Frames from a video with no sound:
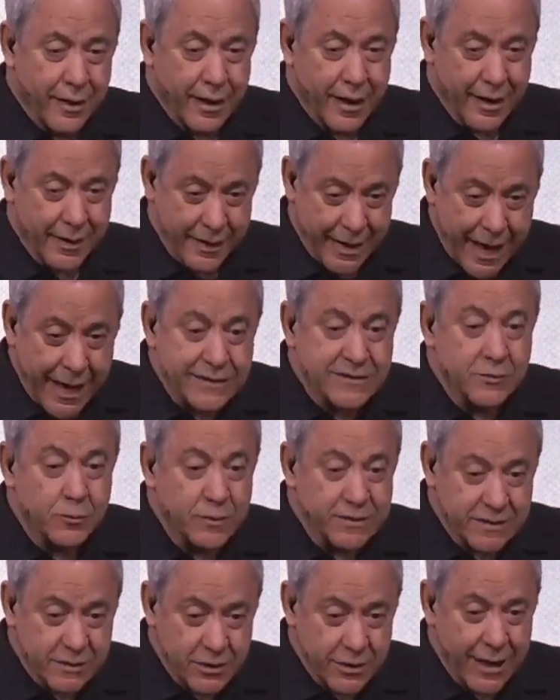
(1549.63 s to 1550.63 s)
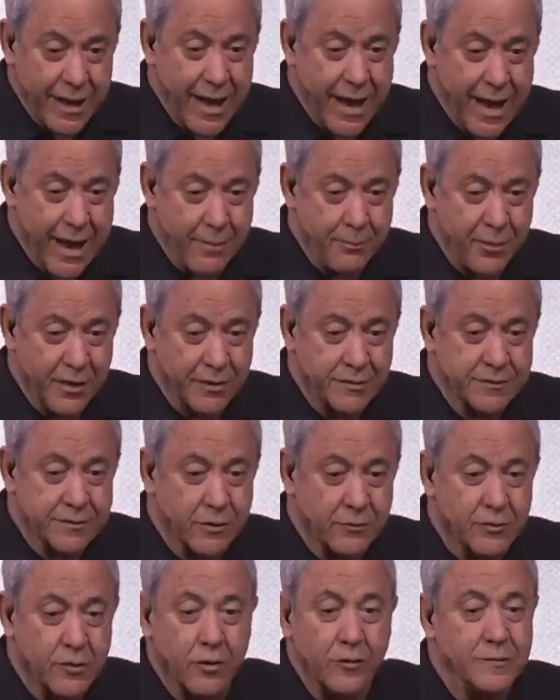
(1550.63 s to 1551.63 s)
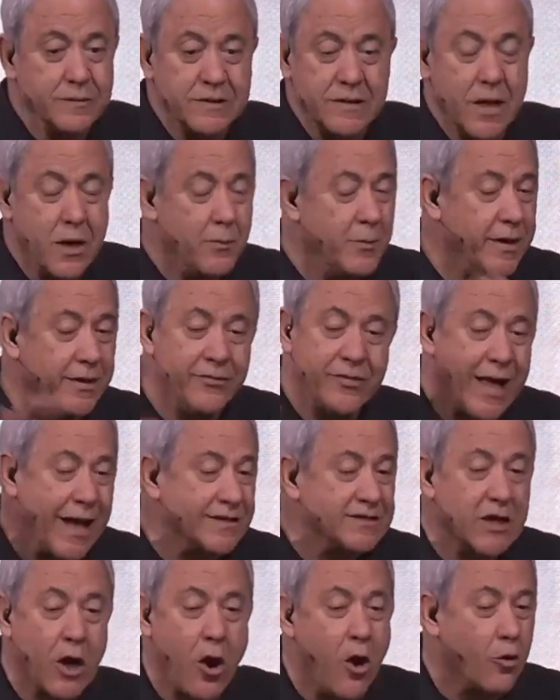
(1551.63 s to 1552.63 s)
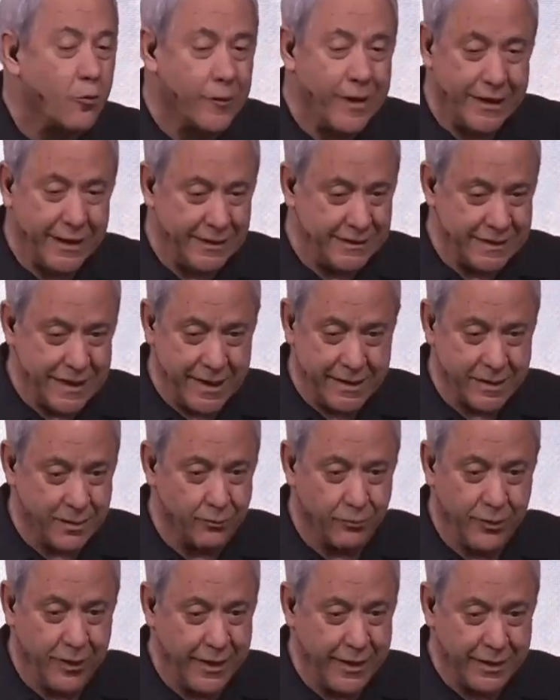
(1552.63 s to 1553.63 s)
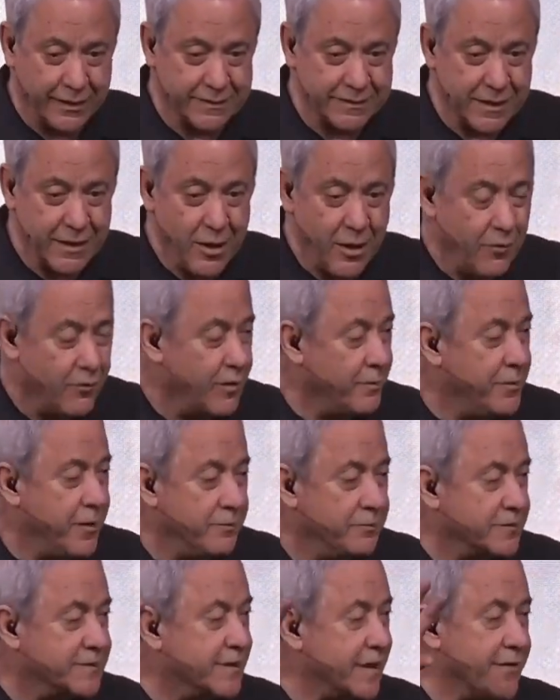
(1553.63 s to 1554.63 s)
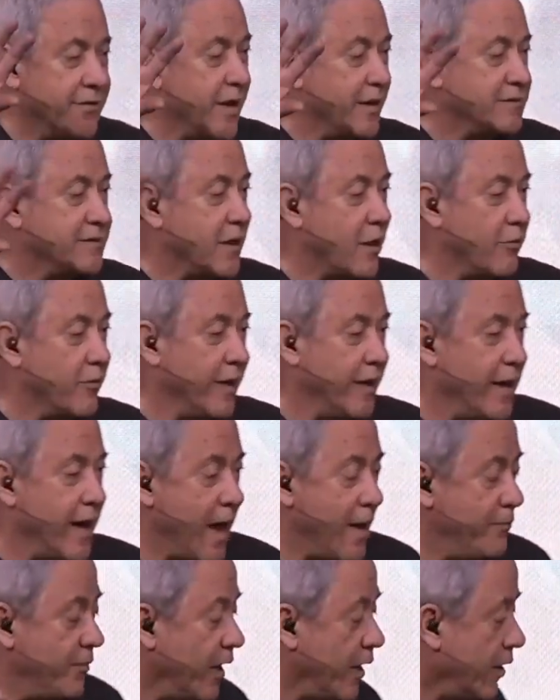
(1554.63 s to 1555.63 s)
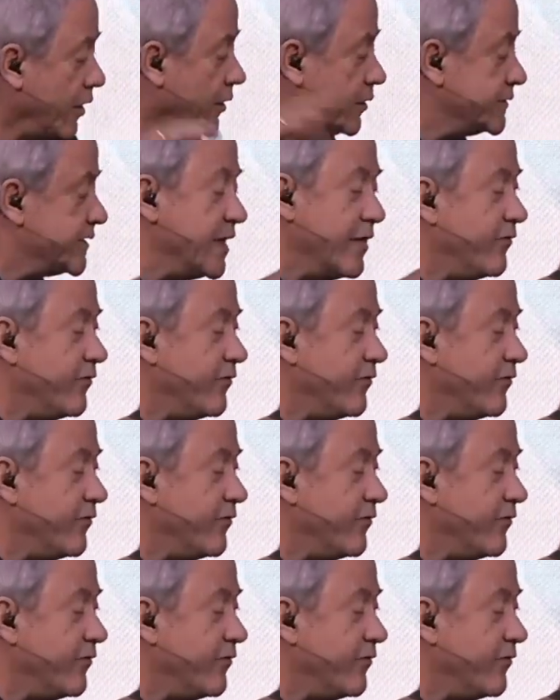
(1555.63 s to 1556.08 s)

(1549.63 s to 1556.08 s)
And that's what's going to happen. So don't tell me that's already taken place. When people say that's already happened, there's